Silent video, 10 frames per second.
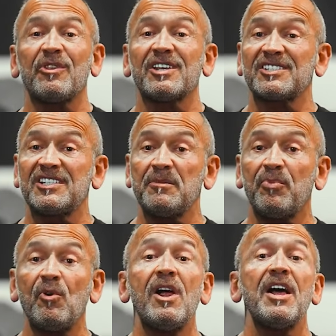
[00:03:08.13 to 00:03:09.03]
with a
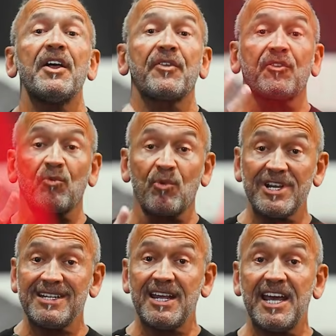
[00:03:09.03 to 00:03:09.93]
simple
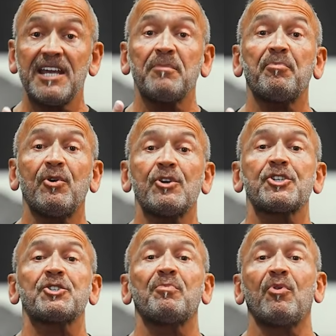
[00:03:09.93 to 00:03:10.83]
3-day
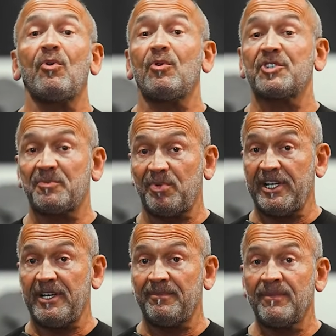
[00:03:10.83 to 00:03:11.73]
push-pull
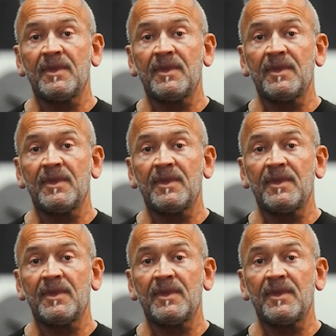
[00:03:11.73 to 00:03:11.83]
split.